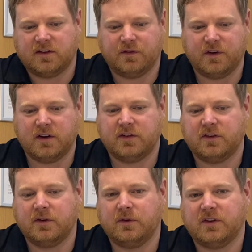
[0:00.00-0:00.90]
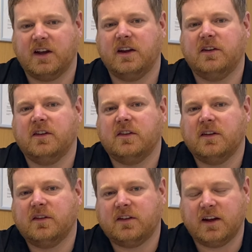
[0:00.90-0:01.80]
The first 2 stages are
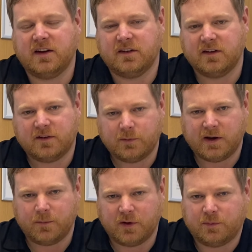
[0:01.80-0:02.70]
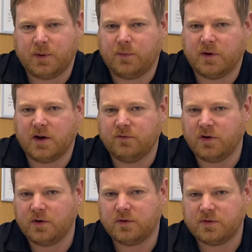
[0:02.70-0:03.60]
the stages where most people go
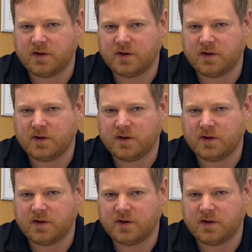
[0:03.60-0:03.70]
wrong.